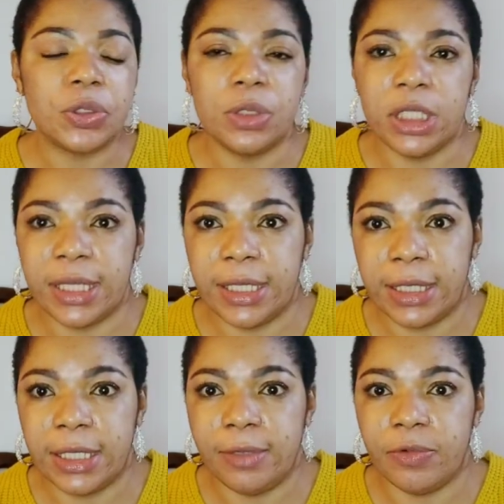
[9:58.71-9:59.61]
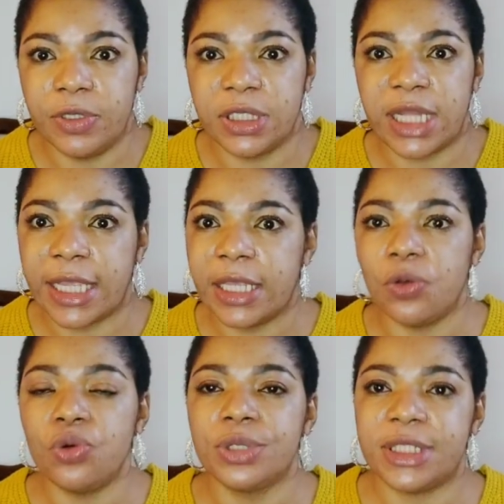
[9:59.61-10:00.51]
it, it, it was like a
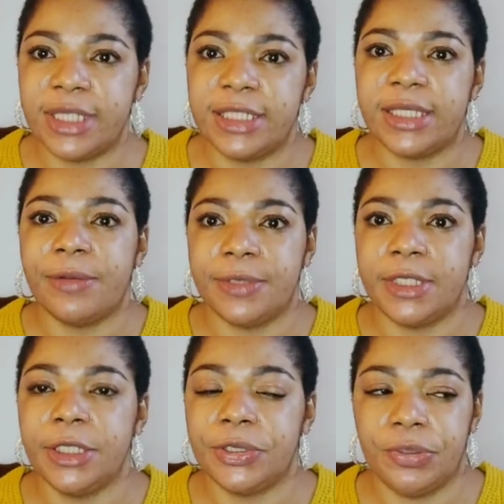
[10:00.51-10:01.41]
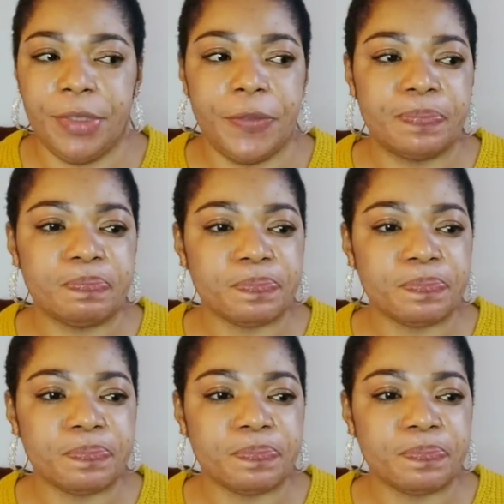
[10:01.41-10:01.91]
whole set that was sent to me.